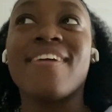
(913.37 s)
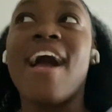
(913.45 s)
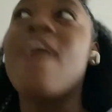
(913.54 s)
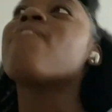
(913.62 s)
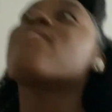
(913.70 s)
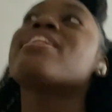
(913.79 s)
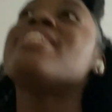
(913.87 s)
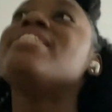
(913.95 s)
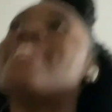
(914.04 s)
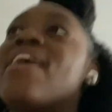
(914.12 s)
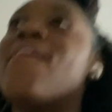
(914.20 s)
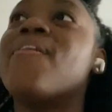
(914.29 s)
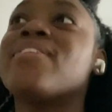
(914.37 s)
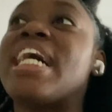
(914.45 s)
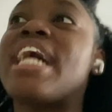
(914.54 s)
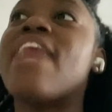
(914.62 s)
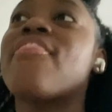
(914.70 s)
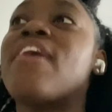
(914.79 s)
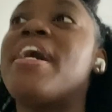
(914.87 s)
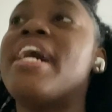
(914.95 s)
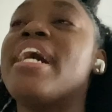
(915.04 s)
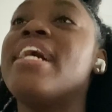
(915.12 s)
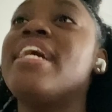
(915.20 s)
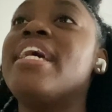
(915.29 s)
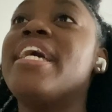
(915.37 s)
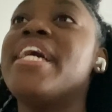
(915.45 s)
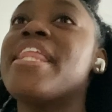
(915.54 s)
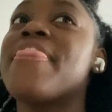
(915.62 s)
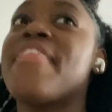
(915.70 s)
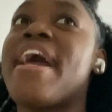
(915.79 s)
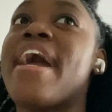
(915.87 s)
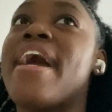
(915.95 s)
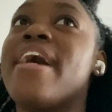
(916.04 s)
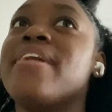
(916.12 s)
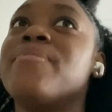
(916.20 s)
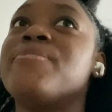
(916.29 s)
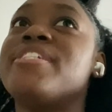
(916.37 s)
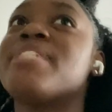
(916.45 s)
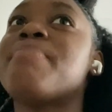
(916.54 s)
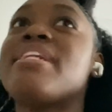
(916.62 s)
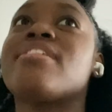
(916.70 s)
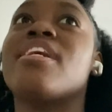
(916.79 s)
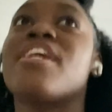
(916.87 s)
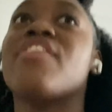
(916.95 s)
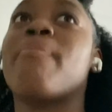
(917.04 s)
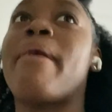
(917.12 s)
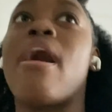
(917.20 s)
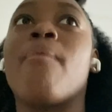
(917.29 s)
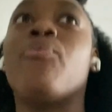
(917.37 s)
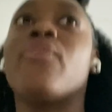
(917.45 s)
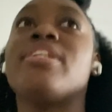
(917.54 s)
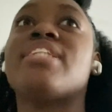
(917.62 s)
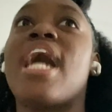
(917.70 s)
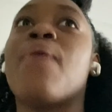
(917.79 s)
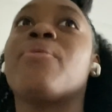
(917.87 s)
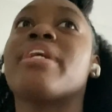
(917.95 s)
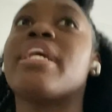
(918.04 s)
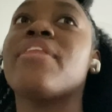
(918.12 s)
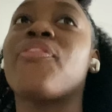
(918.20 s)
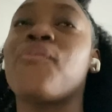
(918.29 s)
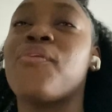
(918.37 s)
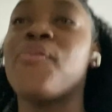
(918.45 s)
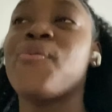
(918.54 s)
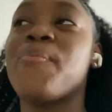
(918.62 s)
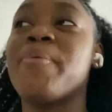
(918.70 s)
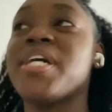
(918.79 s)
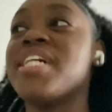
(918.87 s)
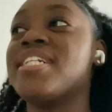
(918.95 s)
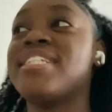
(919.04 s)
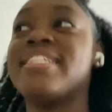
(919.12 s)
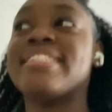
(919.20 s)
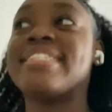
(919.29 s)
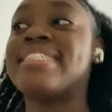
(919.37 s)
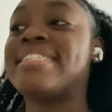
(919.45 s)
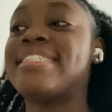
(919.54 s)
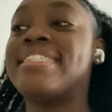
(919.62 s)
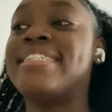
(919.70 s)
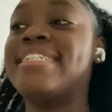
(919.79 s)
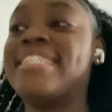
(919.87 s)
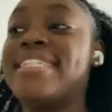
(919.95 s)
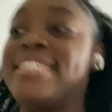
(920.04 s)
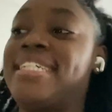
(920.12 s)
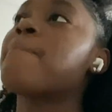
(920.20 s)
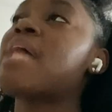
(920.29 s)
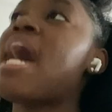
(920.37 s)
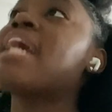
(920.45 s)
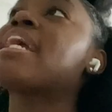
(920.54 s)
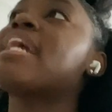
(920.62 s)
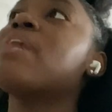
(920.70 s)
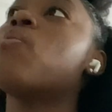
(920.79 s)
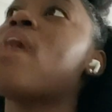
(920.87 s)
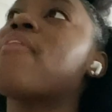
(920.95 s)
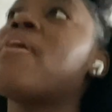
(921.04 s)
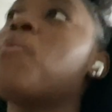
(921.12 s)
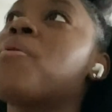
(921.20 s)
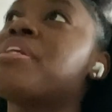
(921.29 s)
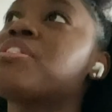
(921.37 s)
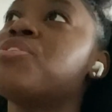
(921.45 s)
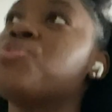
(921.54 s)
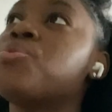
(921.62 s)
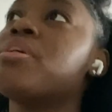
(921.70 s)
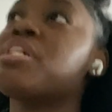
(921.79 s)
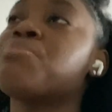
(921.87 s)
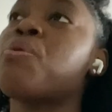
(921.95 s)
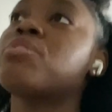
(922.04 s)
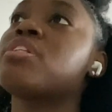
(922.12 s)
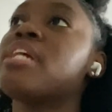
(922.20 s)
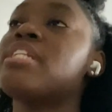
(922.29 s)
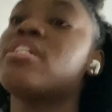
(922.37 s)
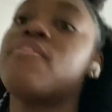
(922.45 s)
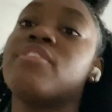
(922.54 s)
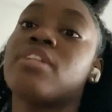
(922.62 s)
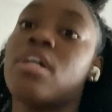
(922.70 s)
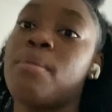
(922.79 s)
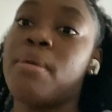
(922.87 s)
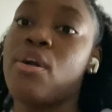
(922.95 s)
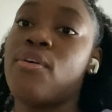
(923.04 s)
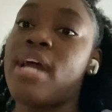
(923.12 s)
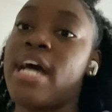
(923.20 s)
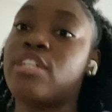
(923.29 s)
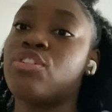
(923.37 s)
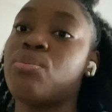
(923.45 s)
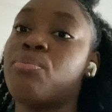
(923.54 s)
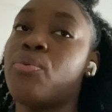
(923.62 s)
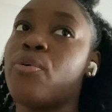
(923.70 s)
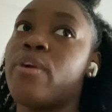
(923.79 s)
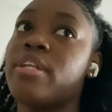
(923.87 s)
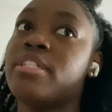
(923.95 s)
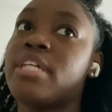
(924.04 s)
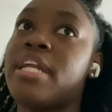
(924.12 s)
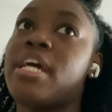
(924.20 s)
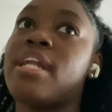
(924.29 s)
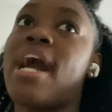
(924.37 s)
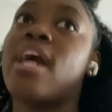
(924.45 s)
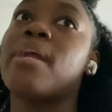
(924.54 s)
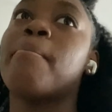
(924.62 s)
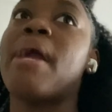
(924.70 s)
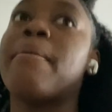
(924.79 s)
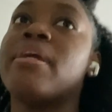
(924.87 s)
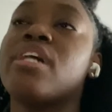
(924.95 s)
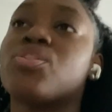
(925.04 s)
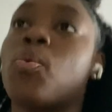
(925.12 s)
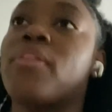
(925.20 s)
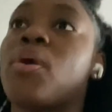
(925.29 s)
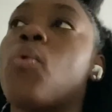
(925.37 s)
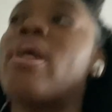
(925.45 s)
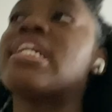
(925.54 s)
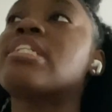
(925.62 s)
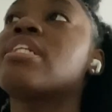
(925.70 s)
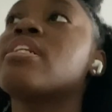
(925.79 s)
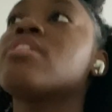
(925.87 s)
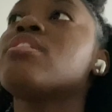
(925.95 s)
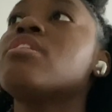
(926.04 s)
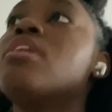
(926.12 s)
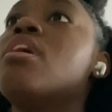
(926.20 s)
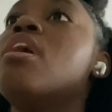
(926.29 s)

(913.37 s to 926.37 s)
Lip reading: I really don't. Like, I thought that just by studying the PowerPoints, I would get through, but I get why they want us to do it, because most of that stuff is going to be on national boards and they're not going to baby us with the questions.